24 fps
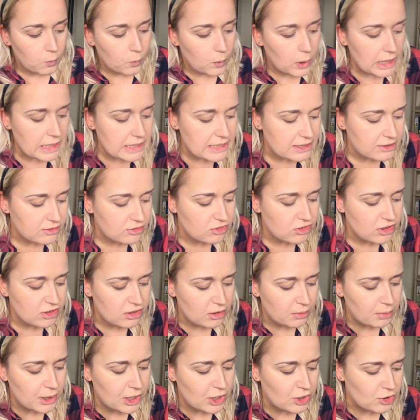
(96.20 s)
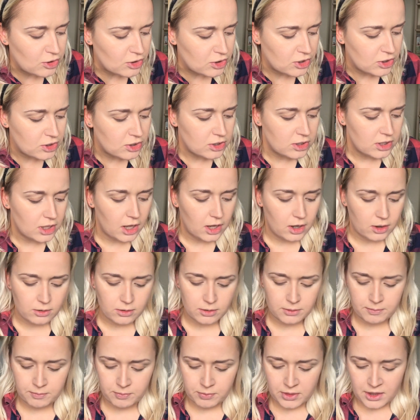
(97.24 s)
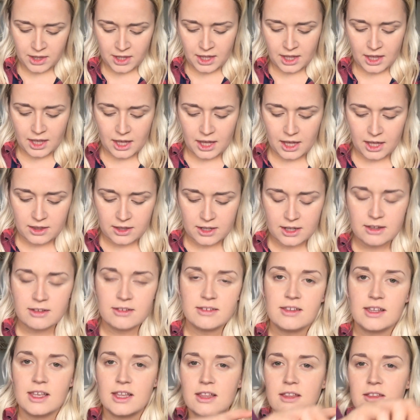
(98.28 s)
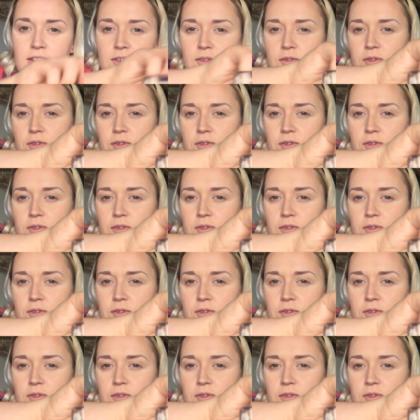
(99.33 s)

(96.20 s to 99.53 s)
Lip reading: well, it's just appeared. The Conceal and